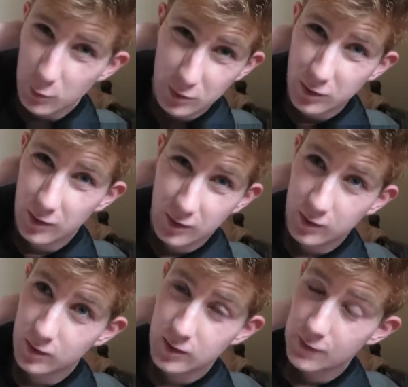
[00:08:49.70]

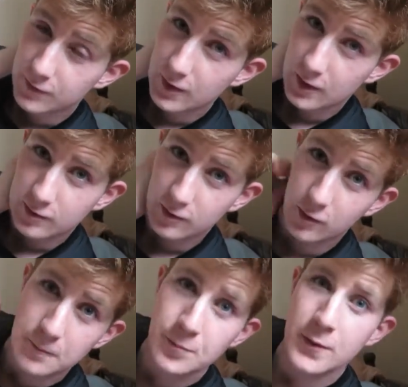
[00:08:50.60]
160, definitely not,
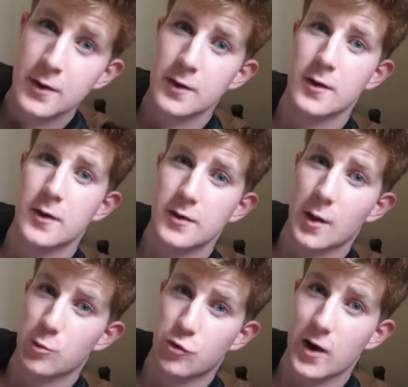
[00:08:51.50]
so
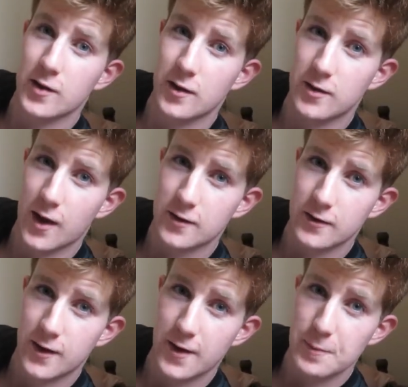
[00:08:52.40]
that was great to hit that.
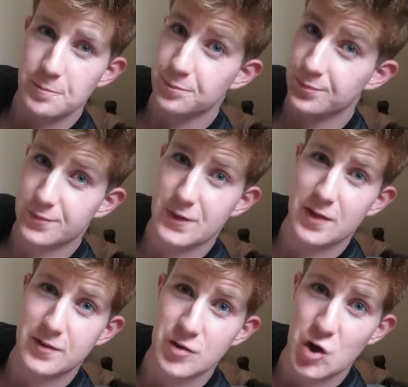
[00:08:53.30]

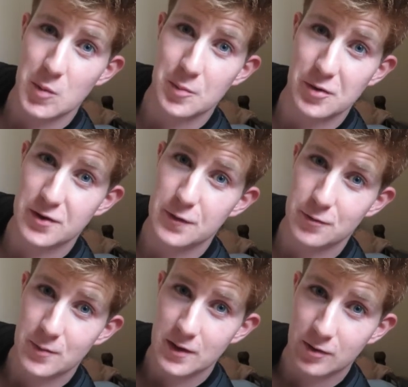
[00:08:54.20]
That's an enjoyable birthday
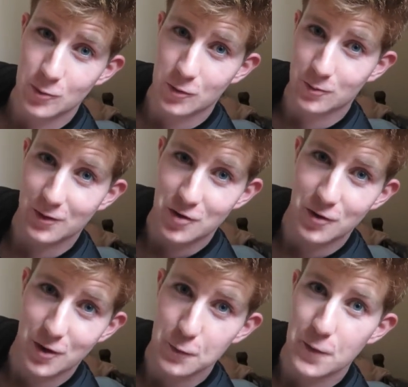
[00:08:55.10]
for me, is doing something that
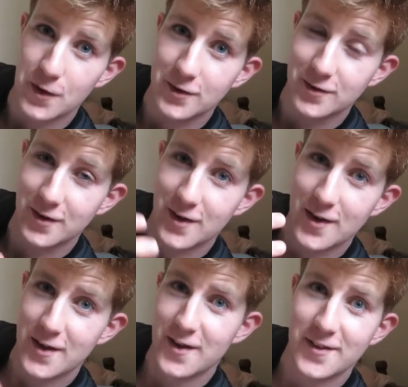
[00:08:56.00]
you love, and
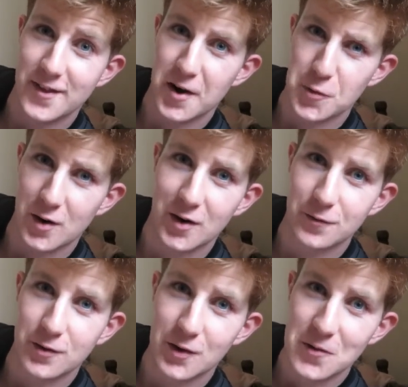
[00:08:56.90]
that is what I
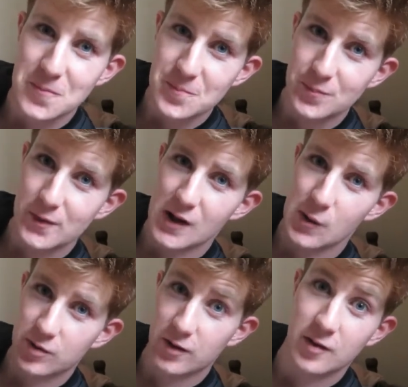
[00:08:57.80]
love to do.
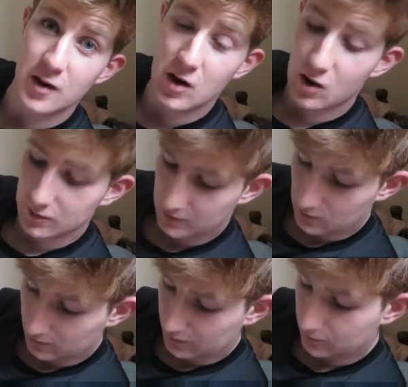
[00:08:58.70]
Now it's not all
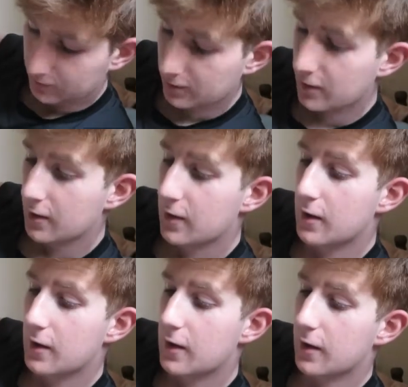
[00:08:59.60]
down and out.
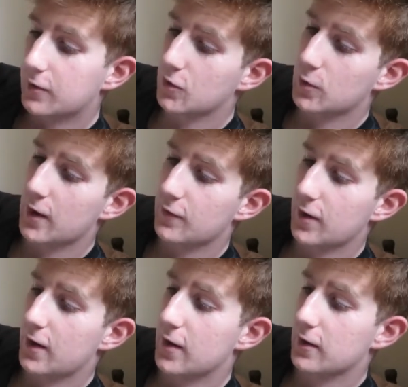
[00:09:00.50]
I do have
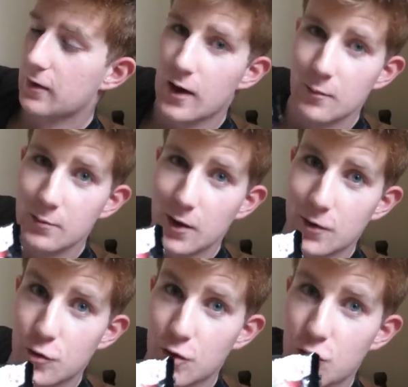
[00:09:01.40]
a
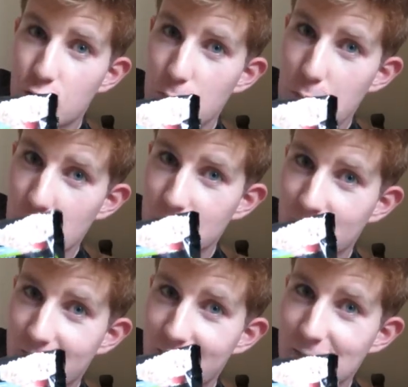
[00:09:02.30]
Combat Crunch
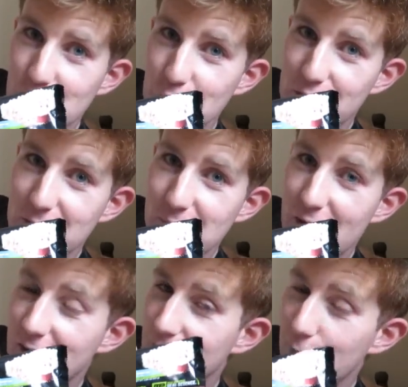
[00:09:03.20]
birthday cake protein
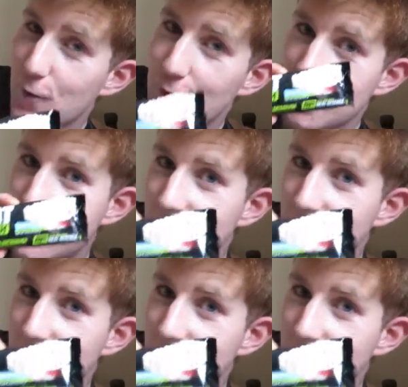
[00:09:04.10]
bar, so